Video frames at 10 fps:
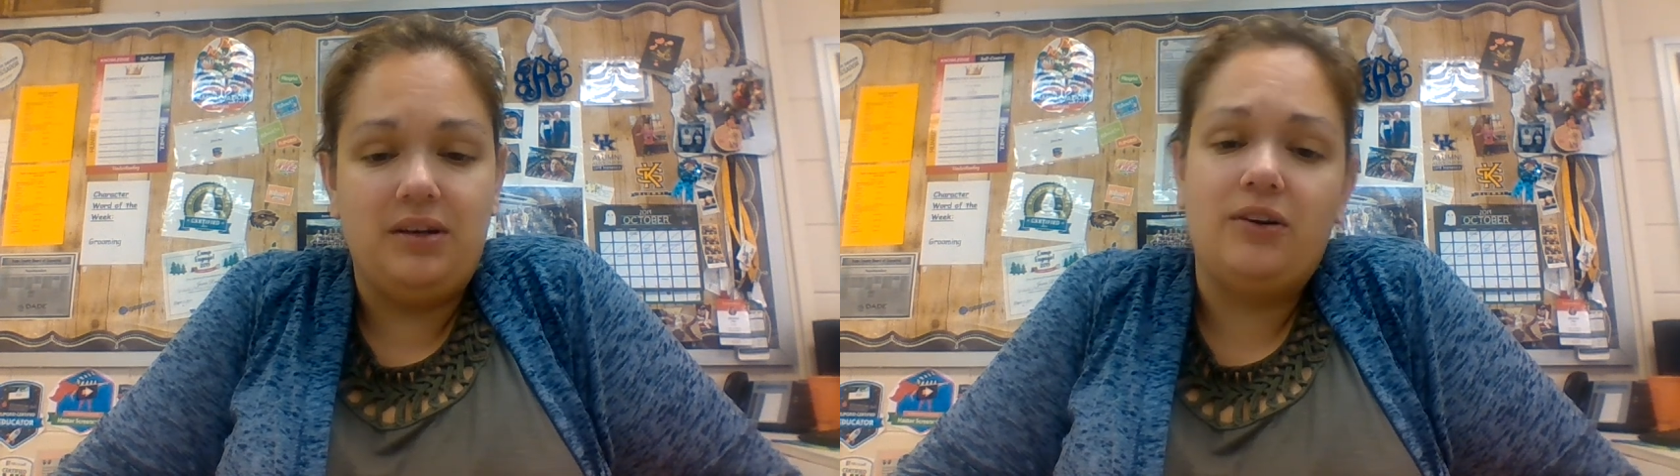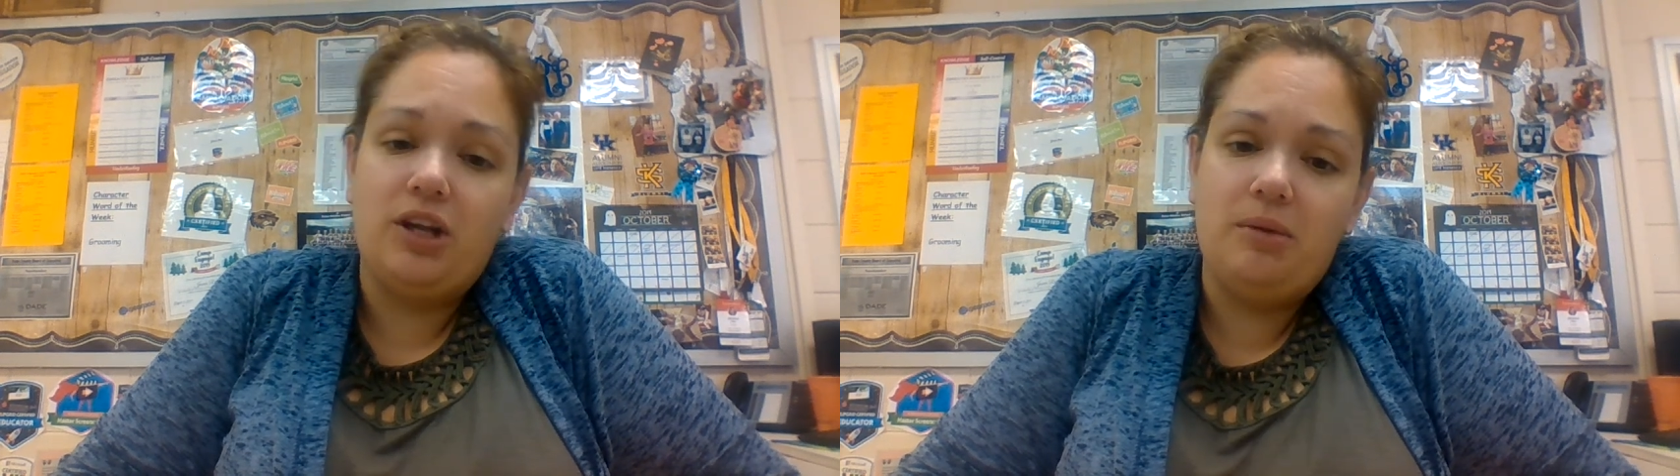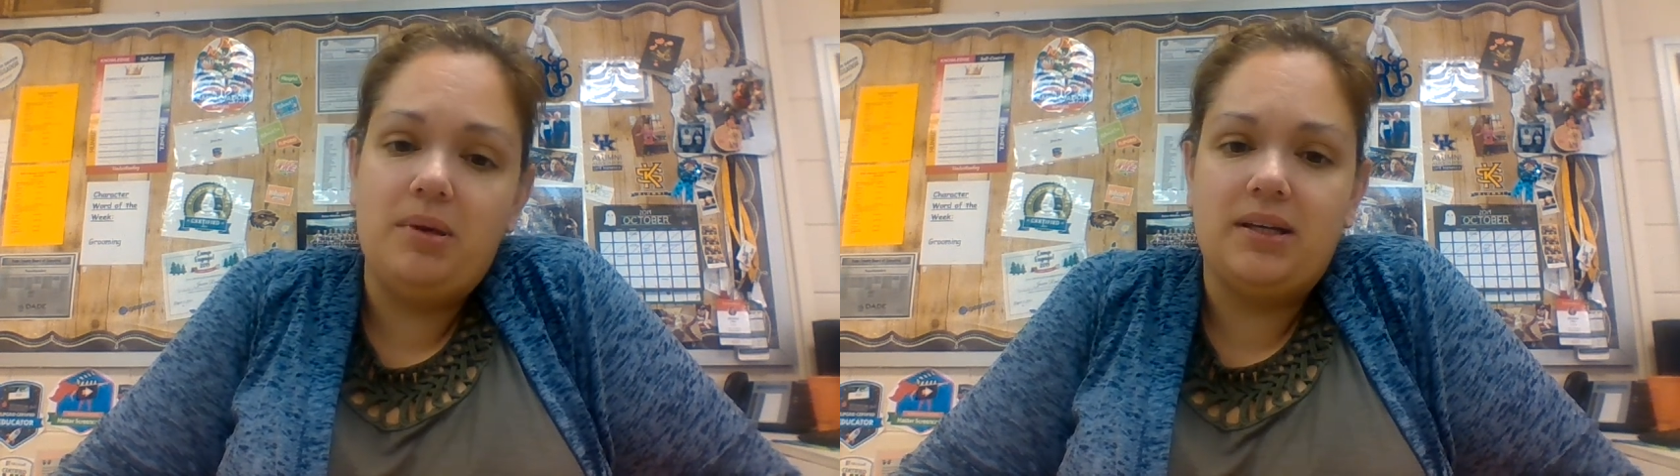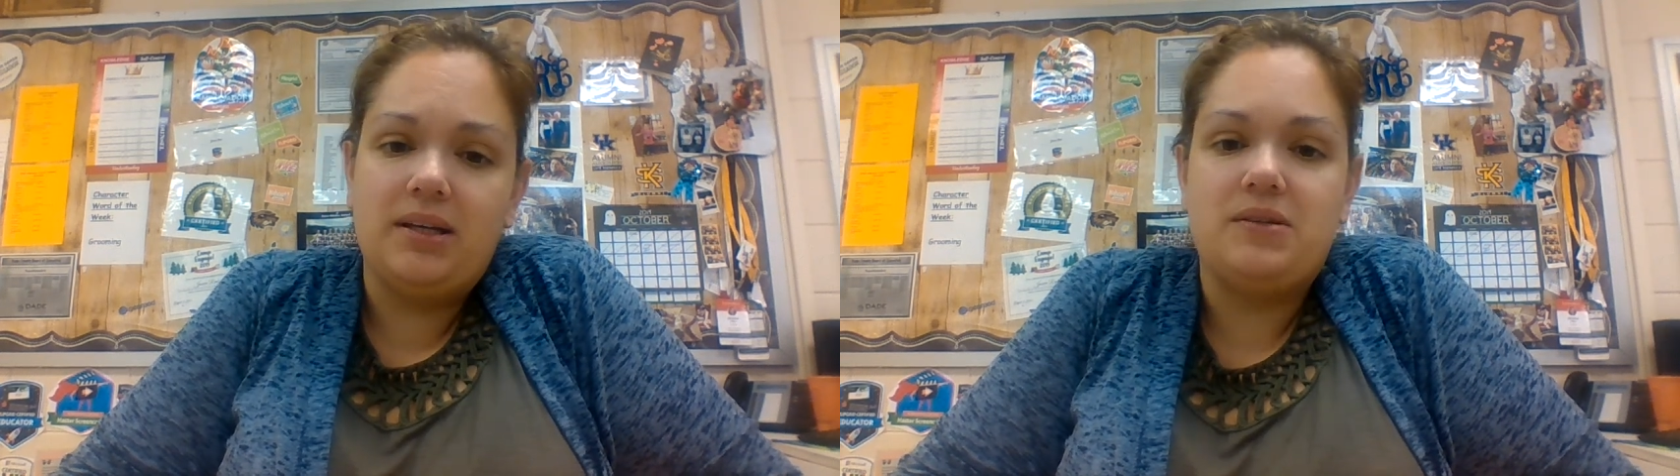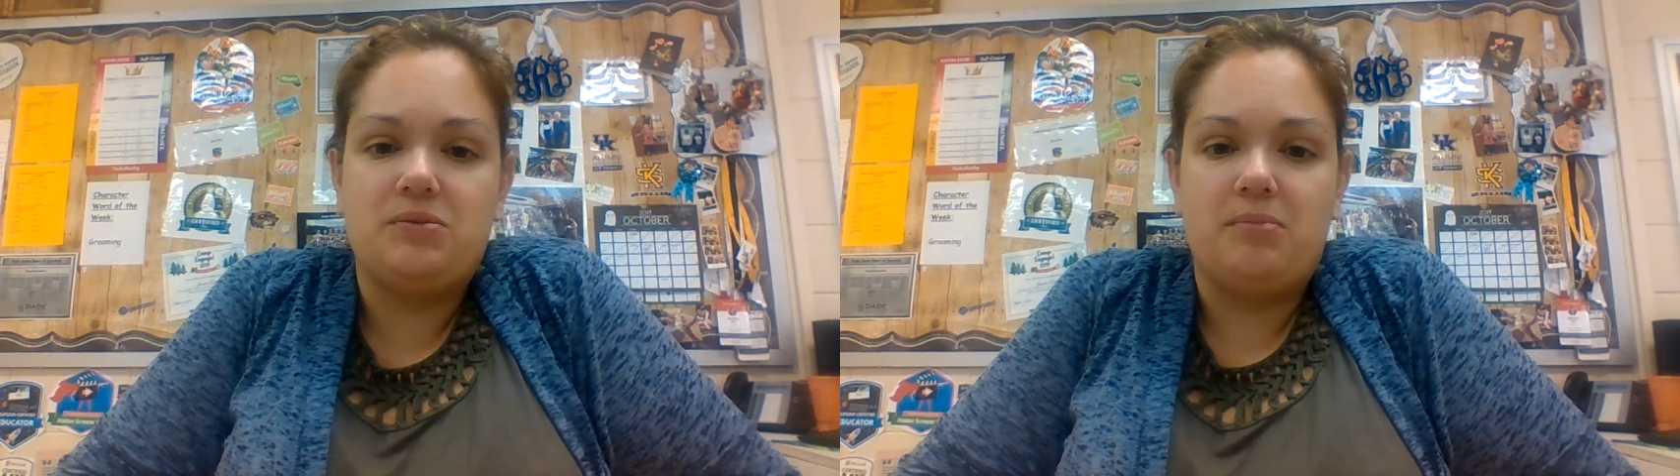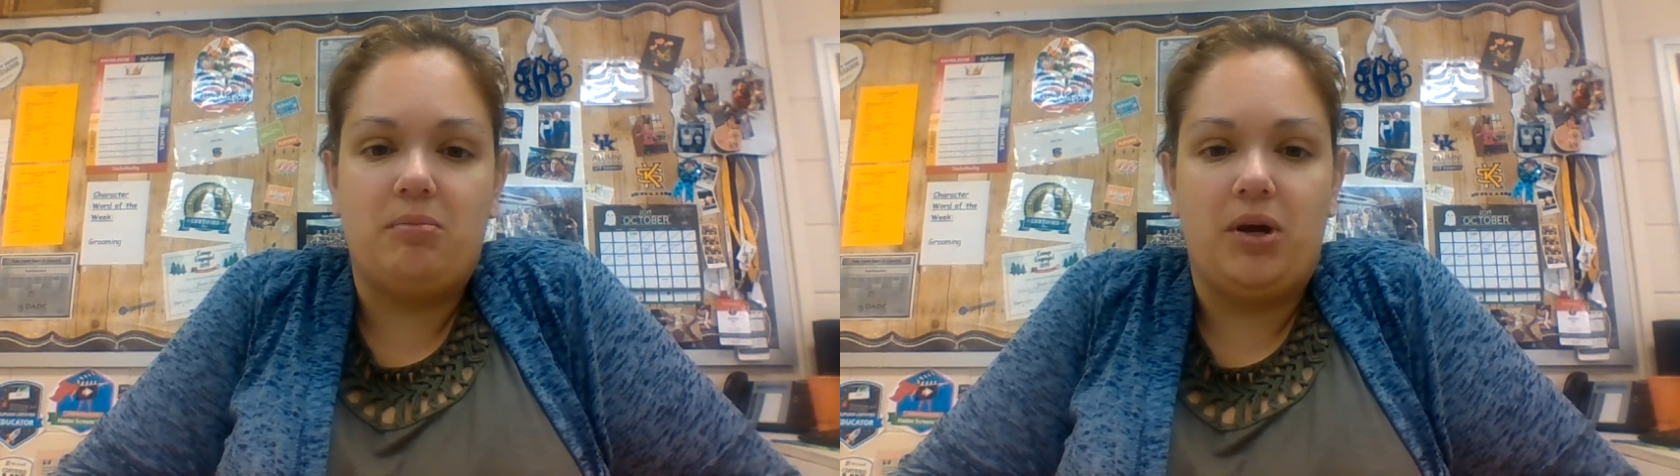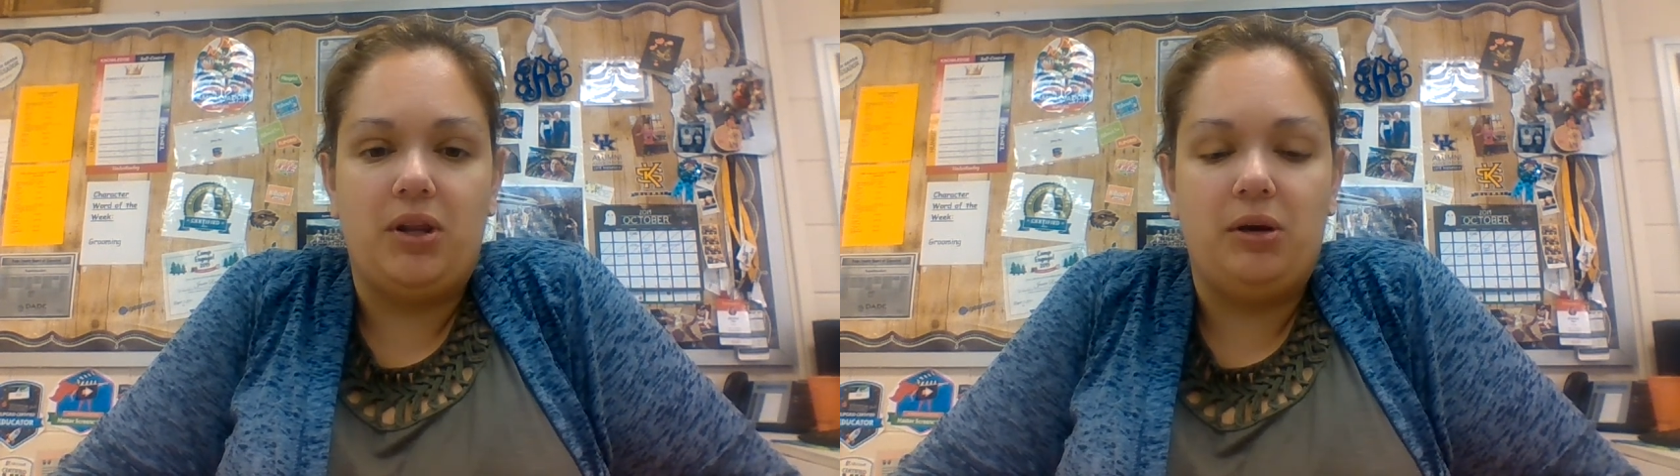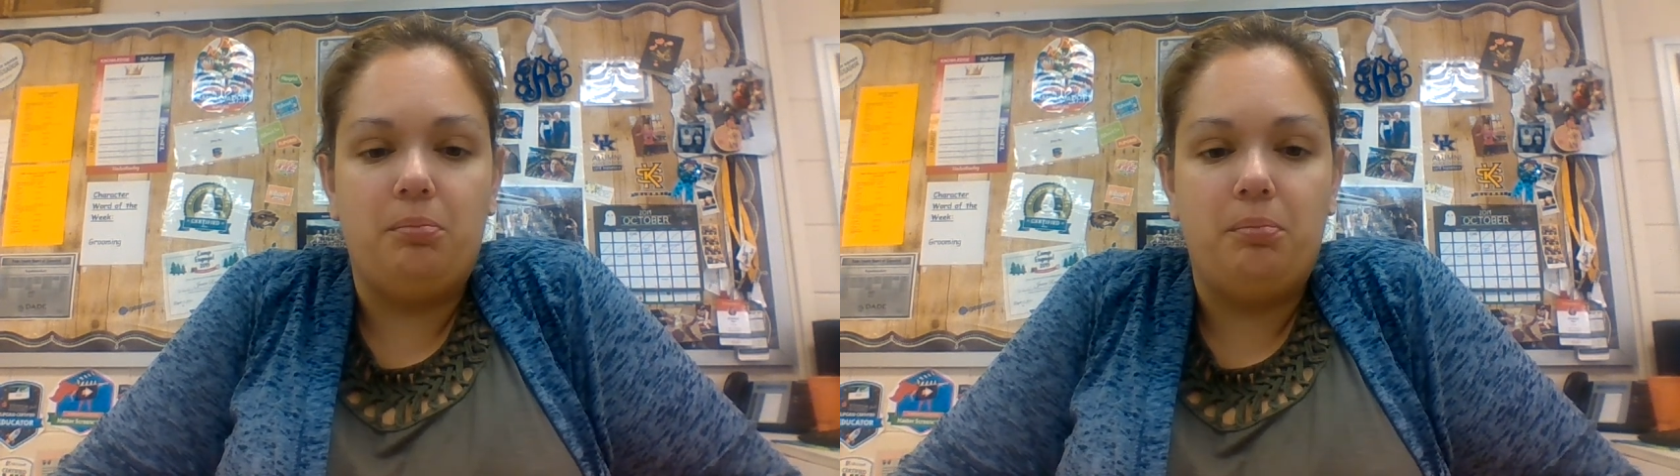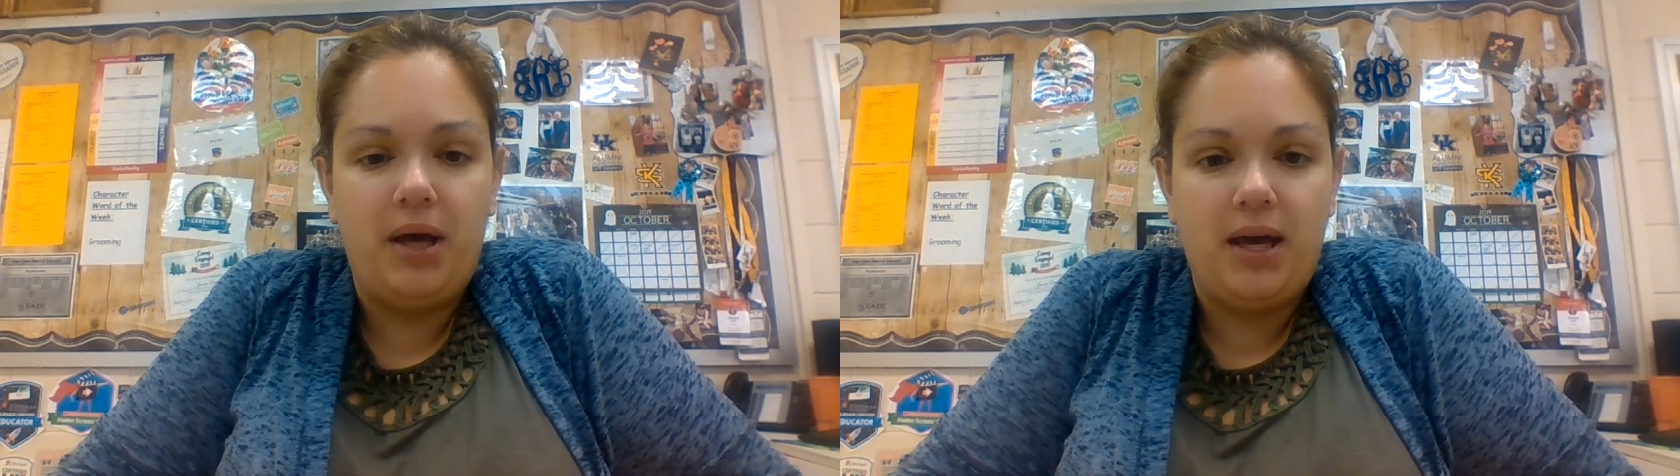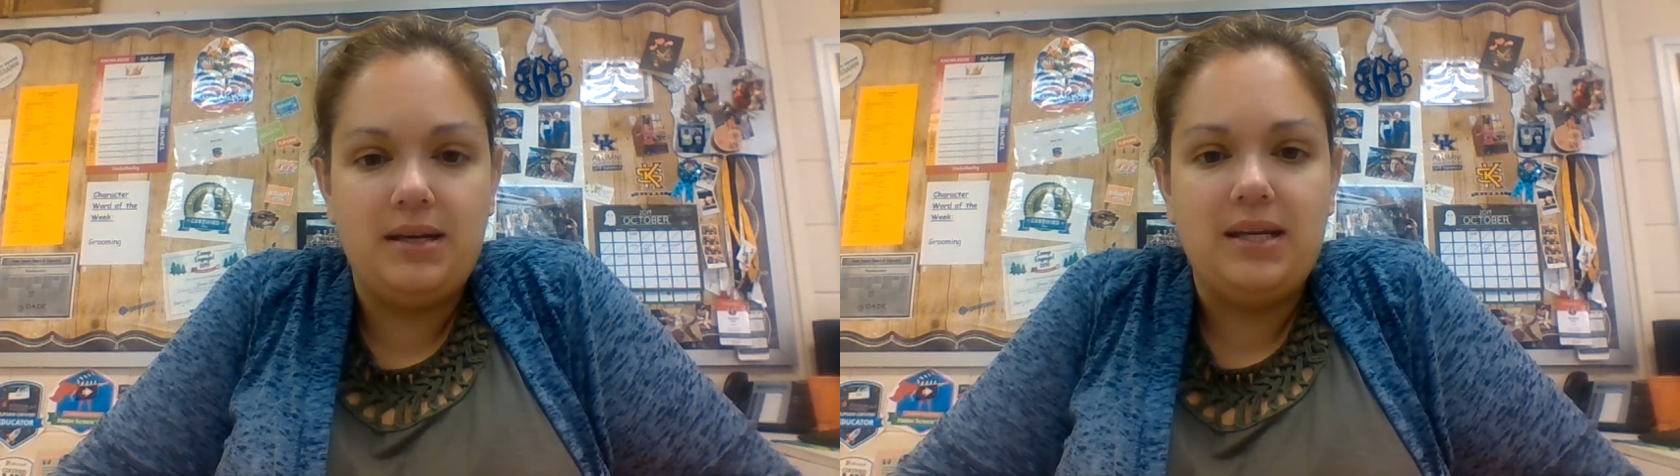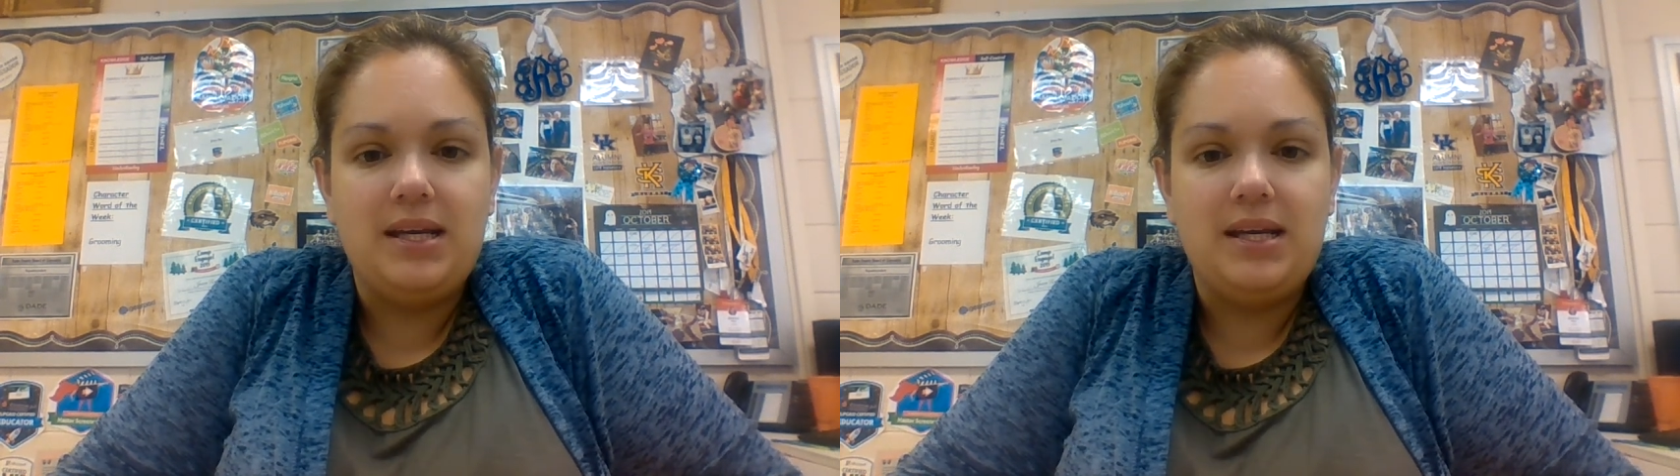Now it could have been because he was my brother, but